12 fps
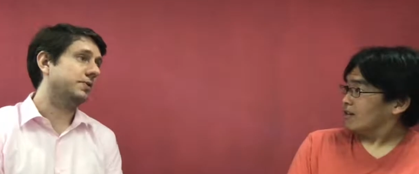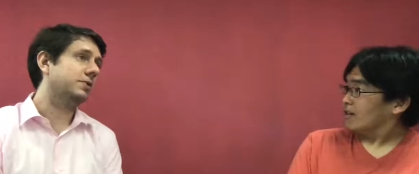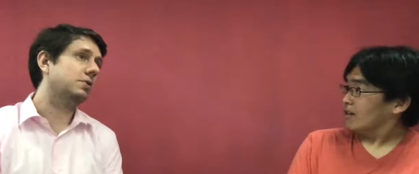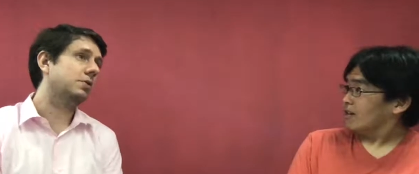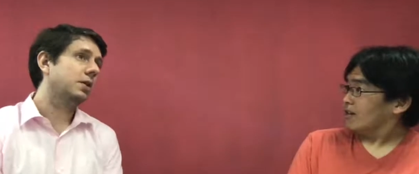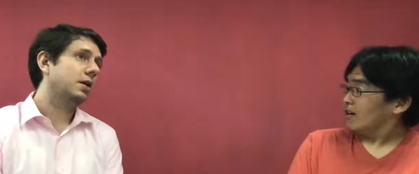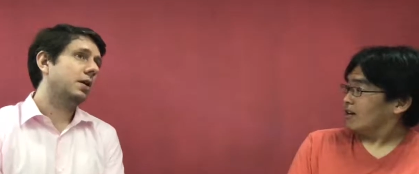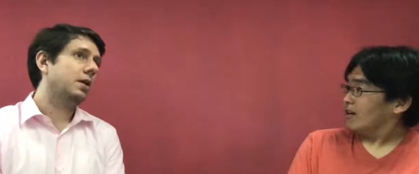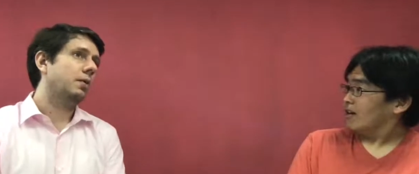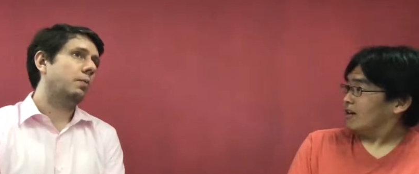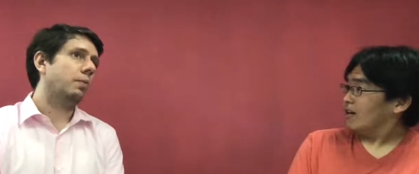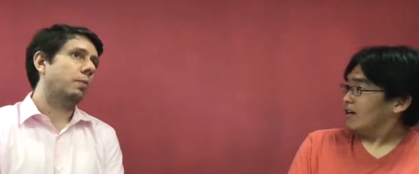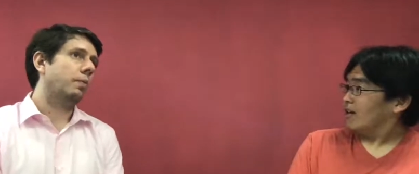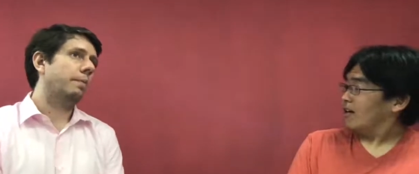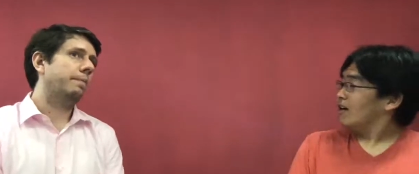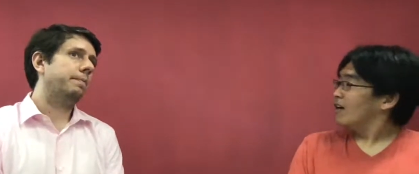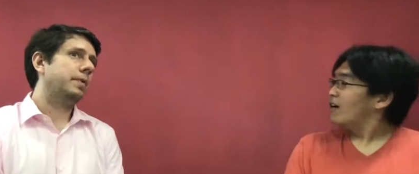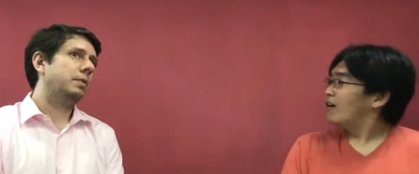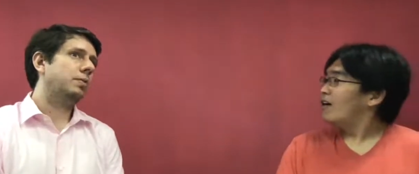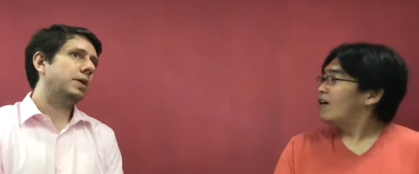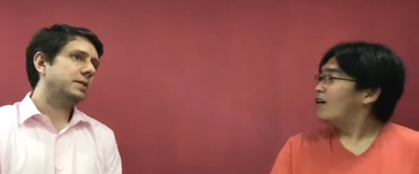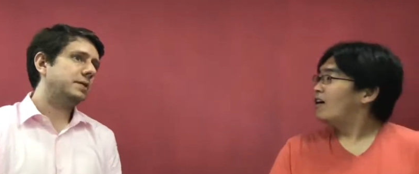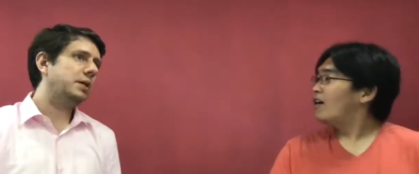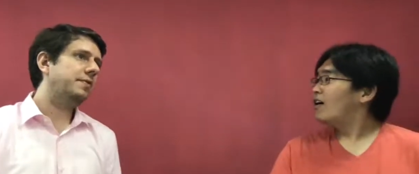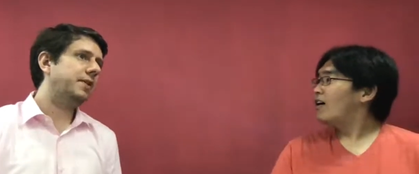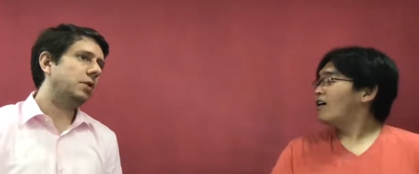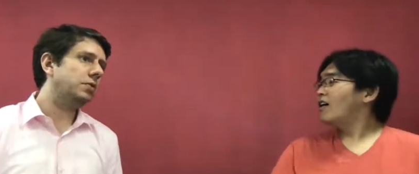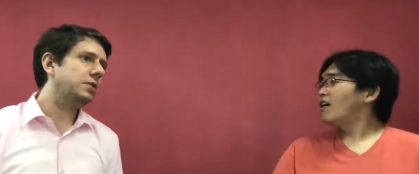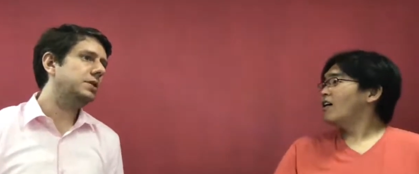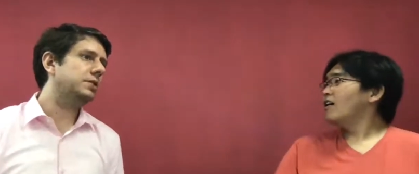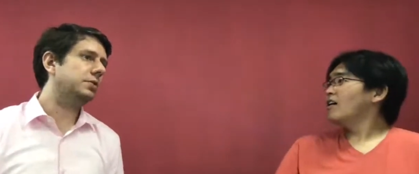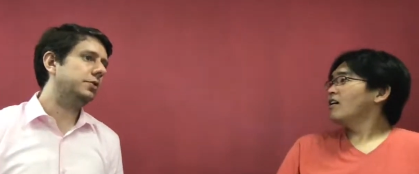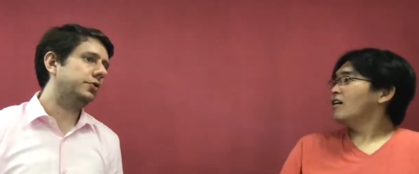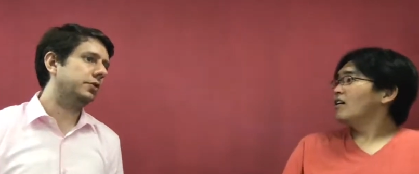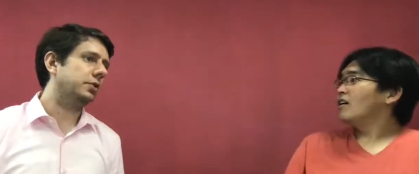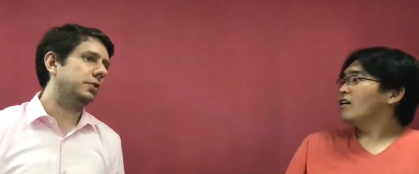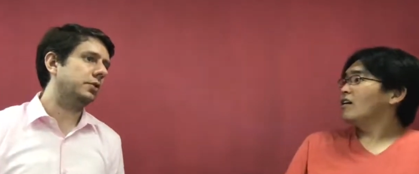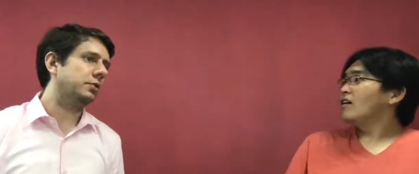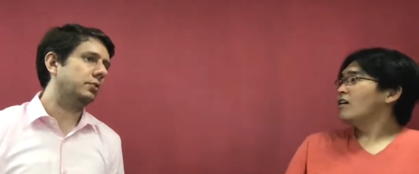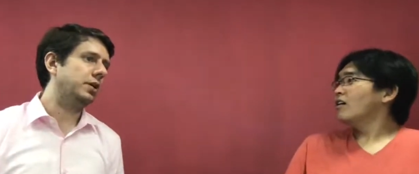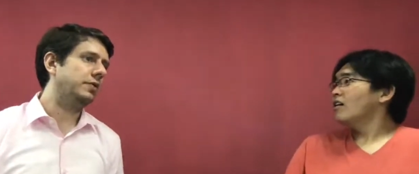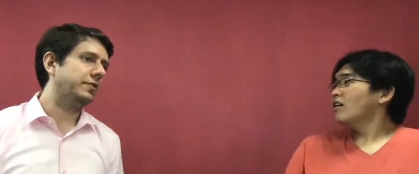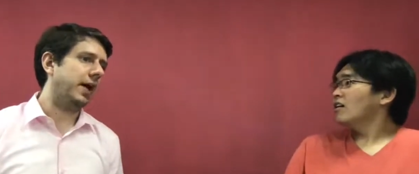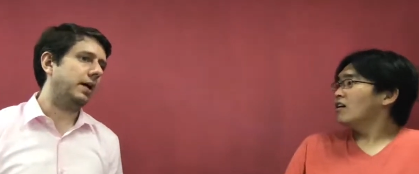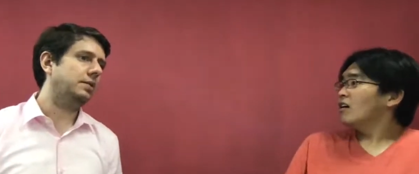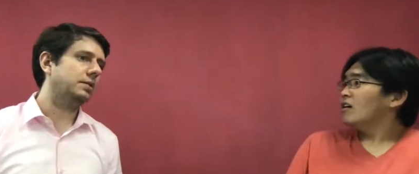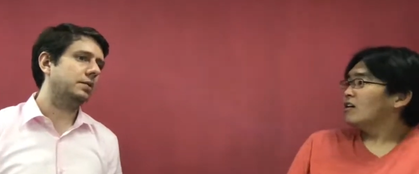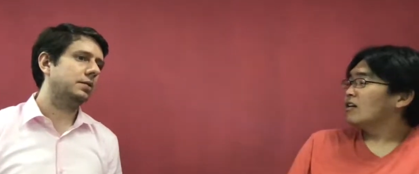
Speaker 1: So we are still the only solution doing that.